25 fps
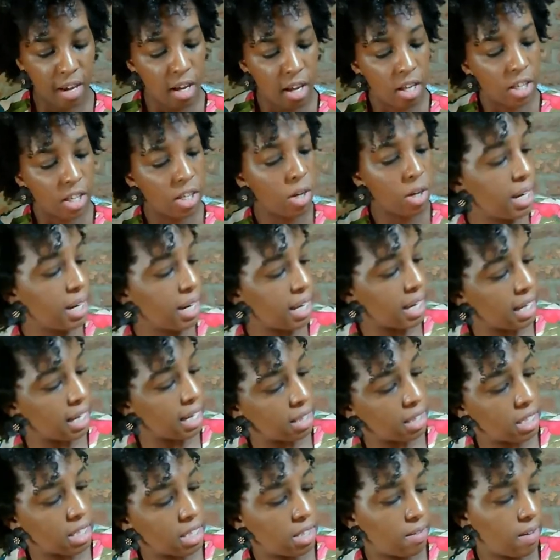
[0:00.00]
You can eat
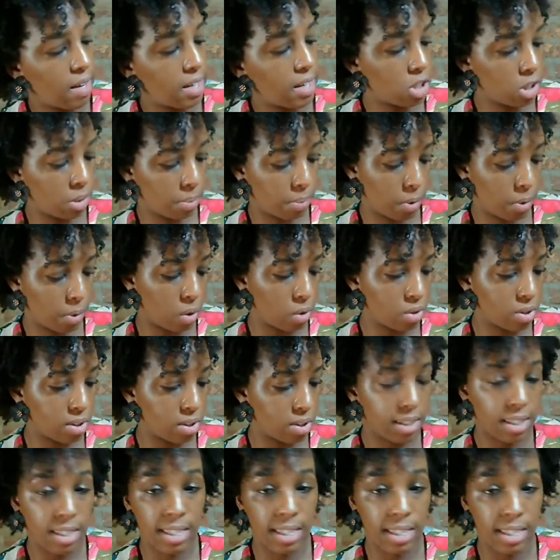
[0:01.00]
these
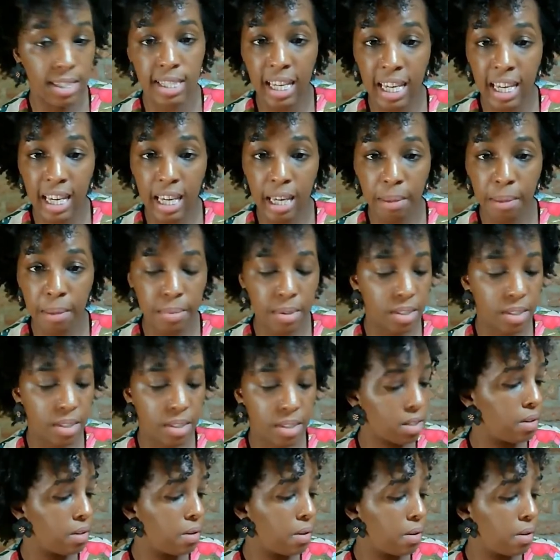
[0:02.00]
vegetables steamed,
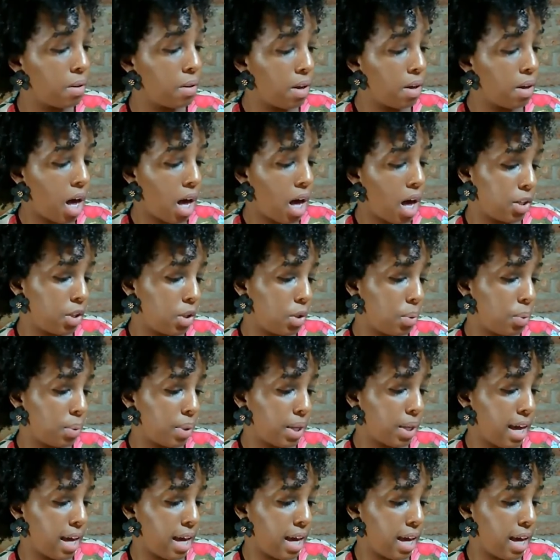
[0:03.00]
You
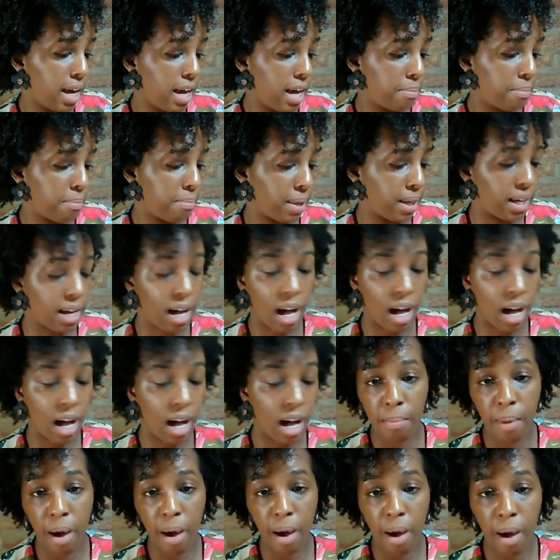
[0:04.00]
can maybe cut
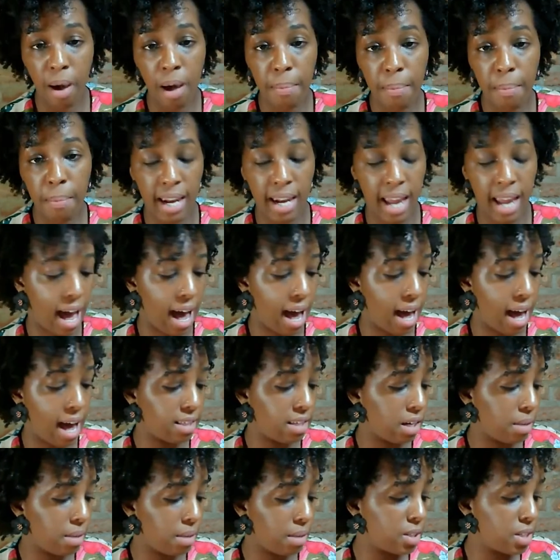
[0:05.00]
them up and add
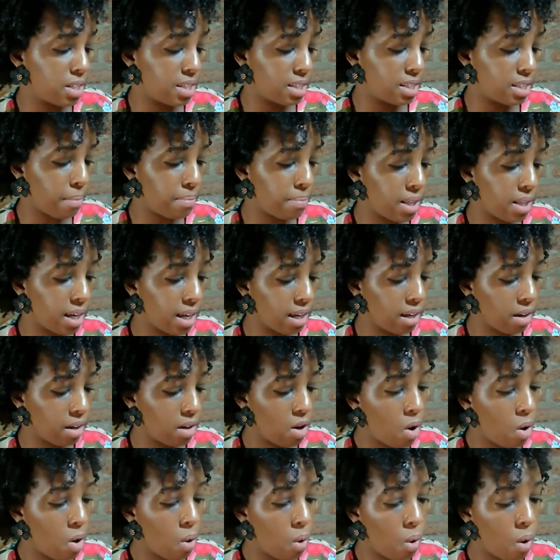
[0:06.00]
them to something,
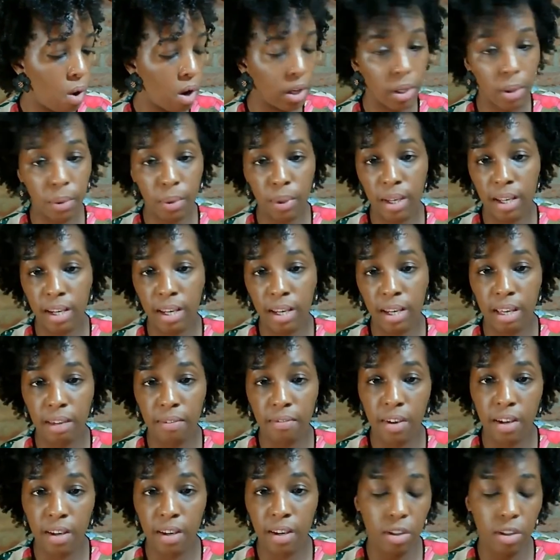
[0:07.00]
or you can
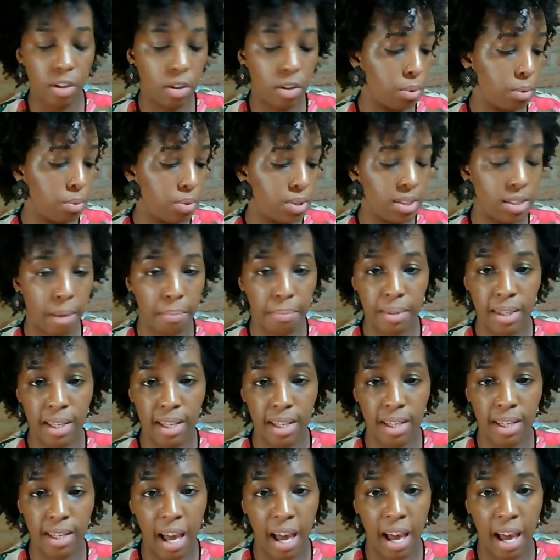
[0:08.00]
even use
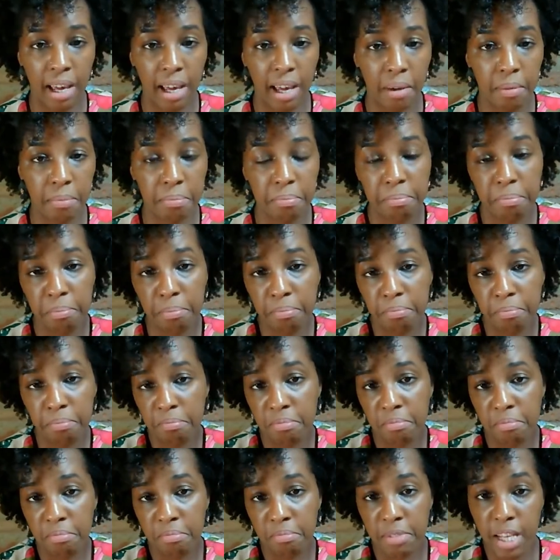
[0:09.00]
something like
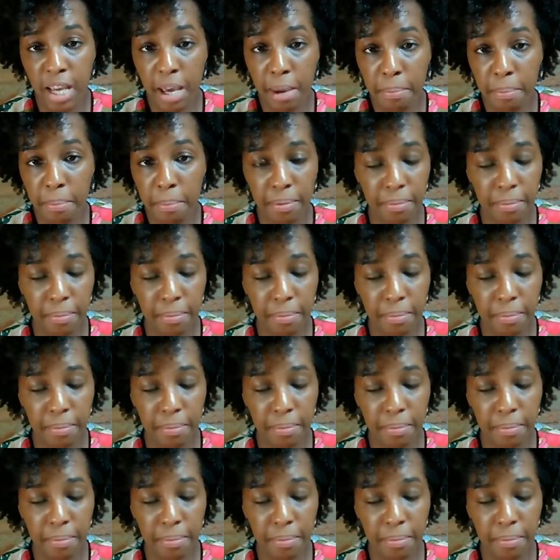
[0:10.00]
dip.